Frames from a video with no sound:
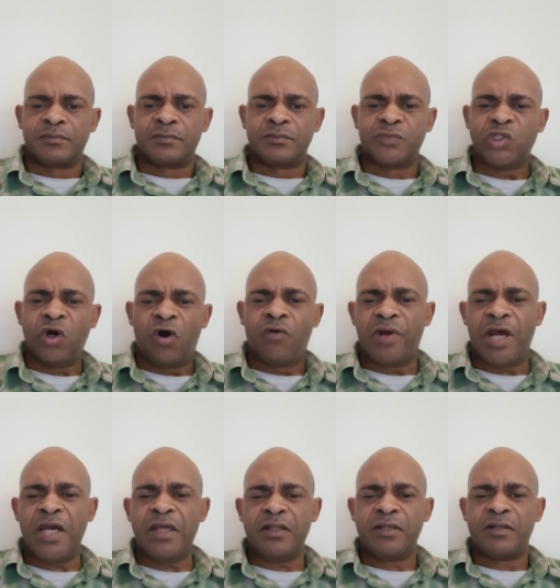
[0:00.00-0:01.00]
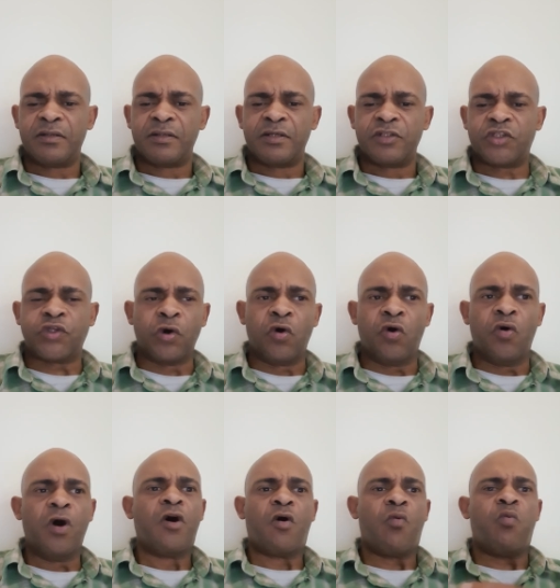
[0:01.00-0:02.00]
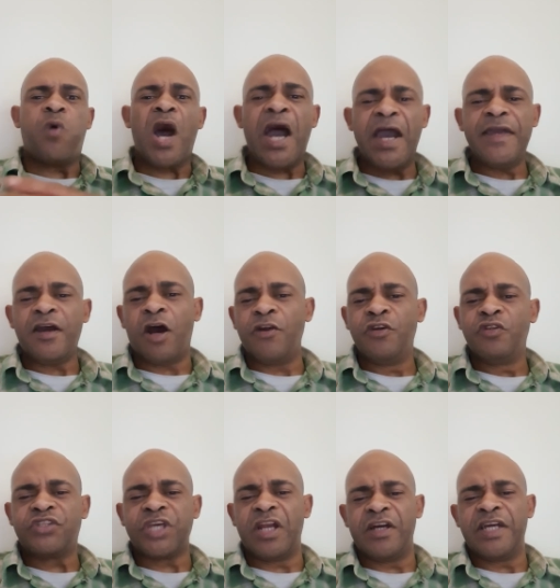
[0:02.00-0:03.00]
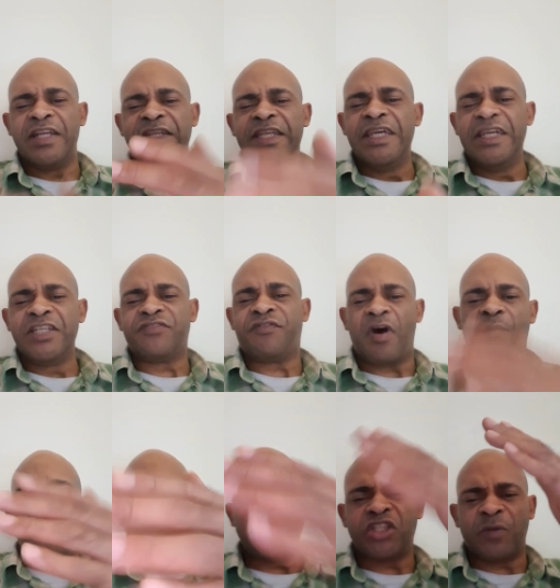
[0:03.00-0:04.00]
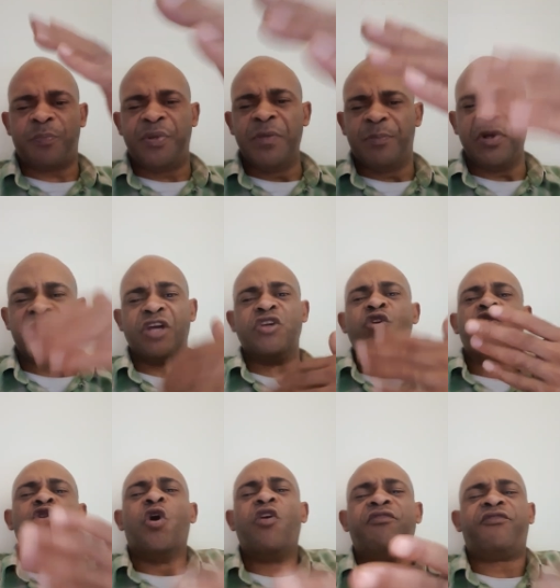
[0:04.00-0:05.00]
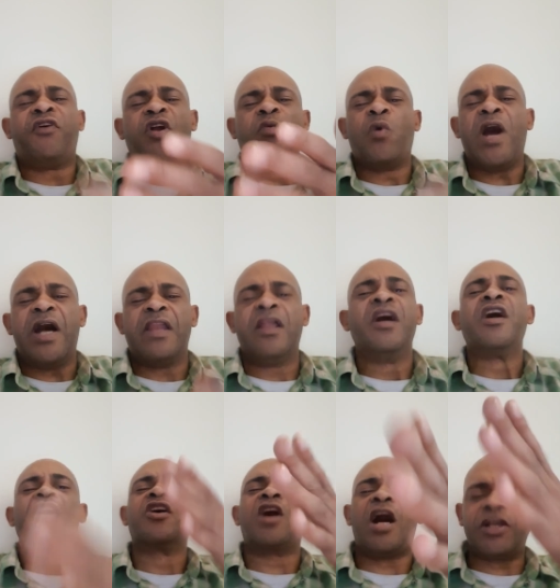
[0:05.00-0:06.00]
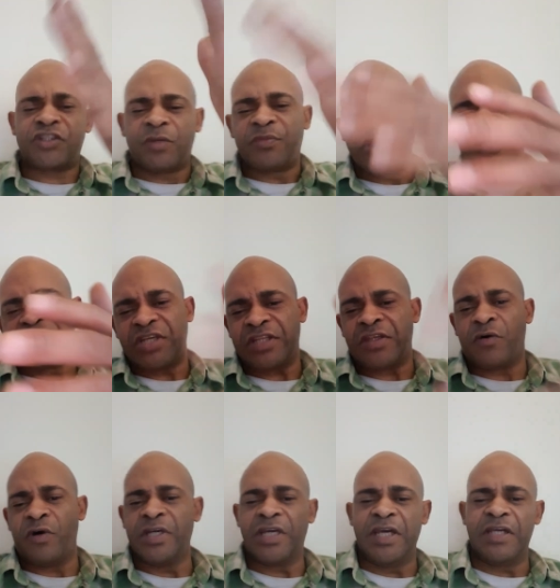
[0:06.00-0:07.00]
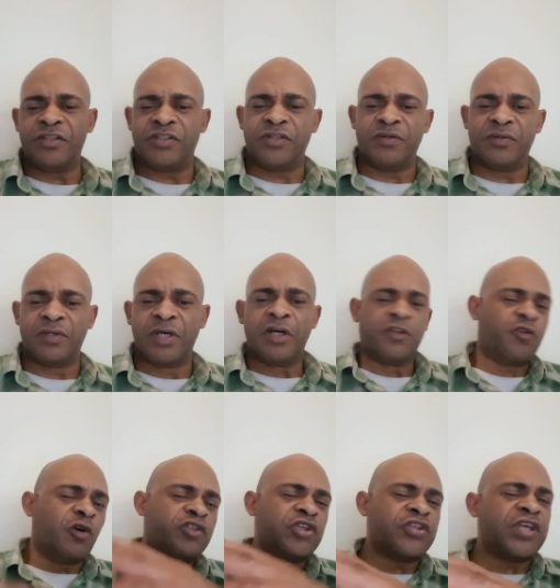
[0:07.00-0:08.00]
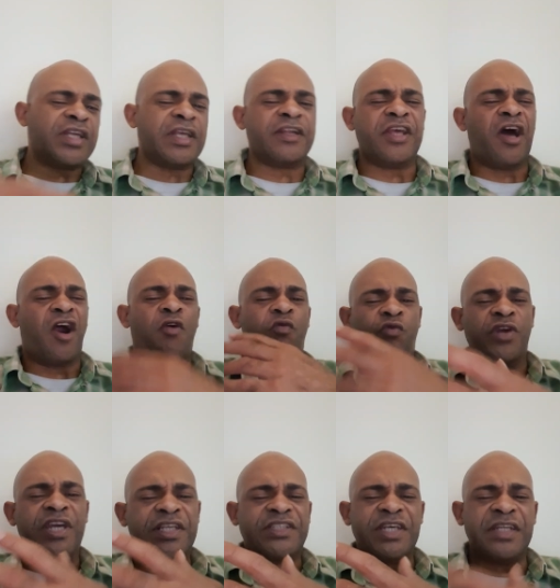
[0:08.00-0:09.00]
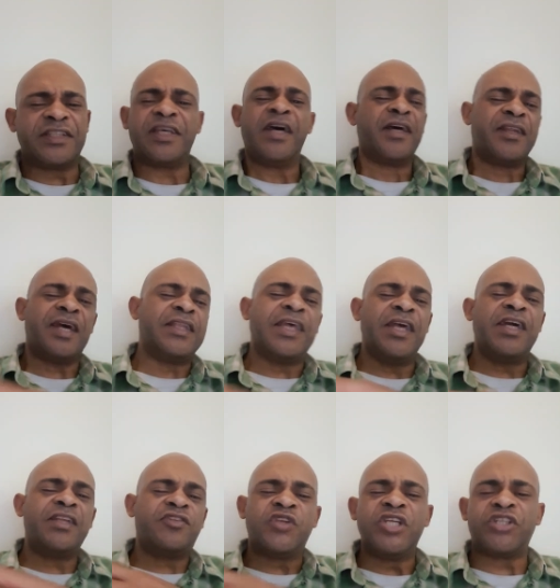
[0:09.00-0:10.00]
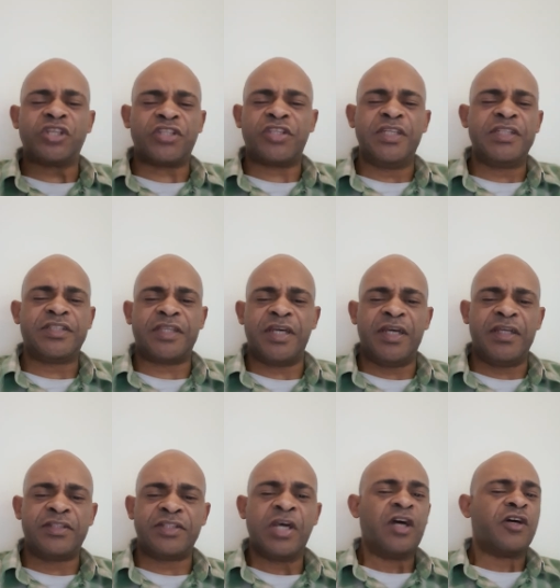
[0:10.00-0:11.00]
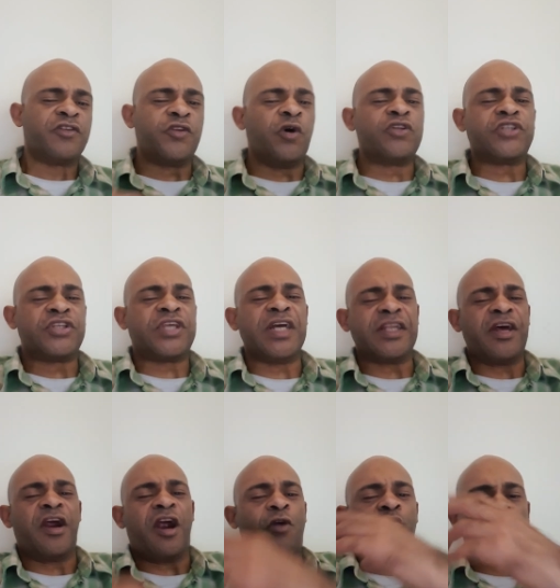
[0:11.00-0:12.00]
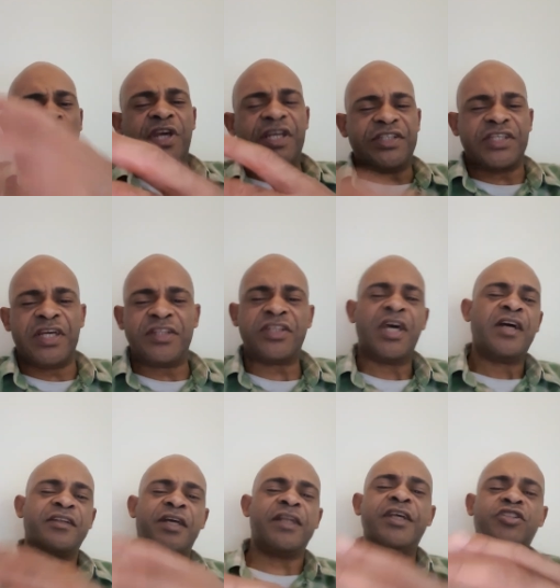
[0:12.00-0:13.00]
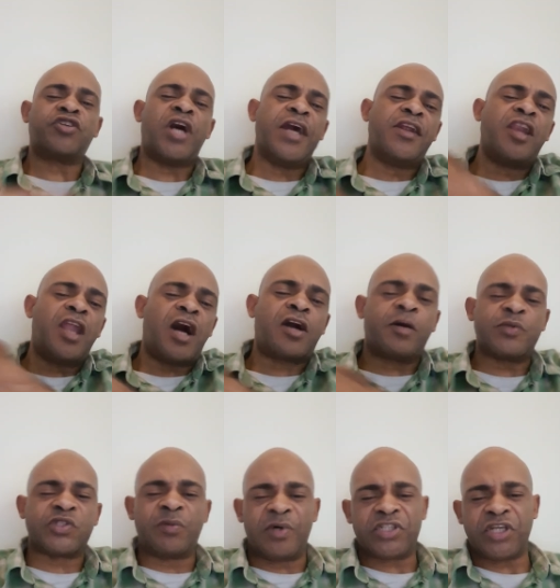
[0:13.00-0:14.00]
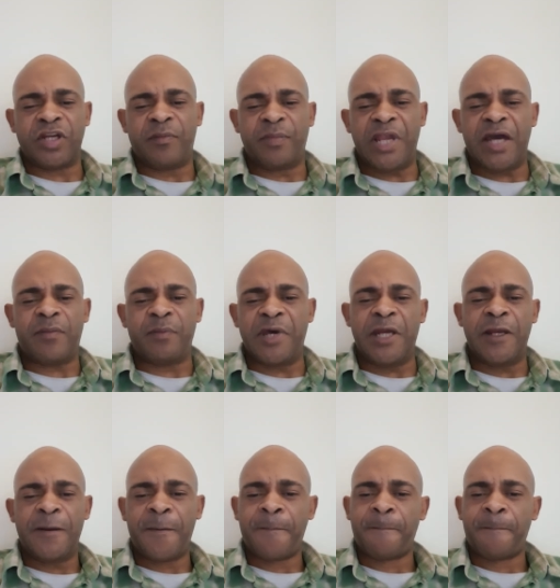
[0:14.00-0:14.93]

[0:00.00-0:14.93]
No, right? So why are you still on your knees for a bunch of people that you know full well got something set out against you? Don't you think that there are reasons that they didn't teach us these things? Don't you think there are reasons that they're trying to lock up so much of the black men?